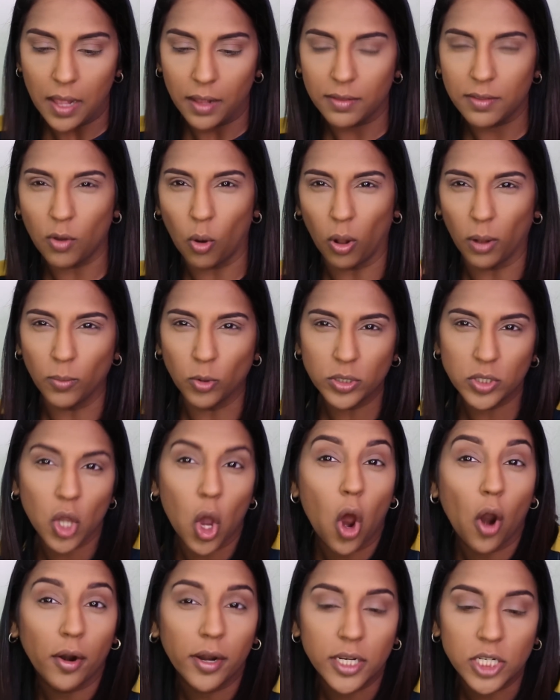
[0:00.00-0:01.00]
It's almost
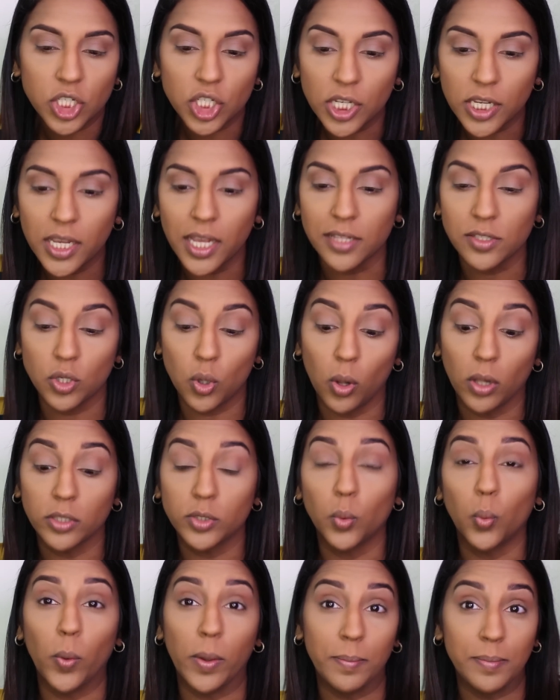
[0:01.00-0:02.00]
orangey. It's
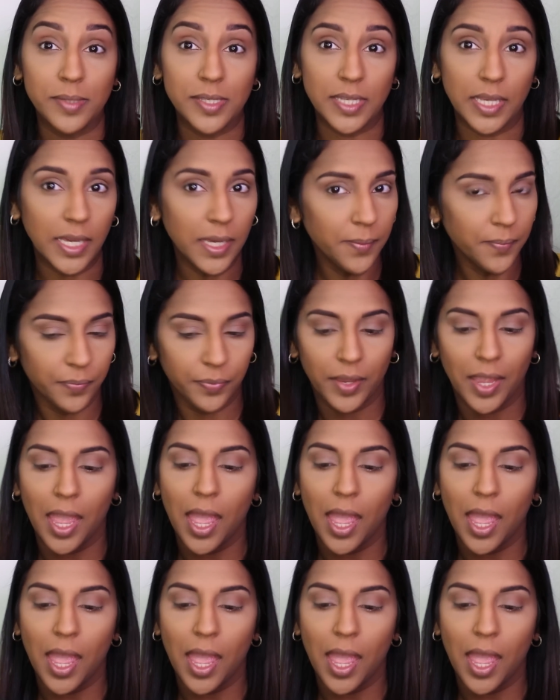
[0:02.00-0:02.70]
called Whimsy.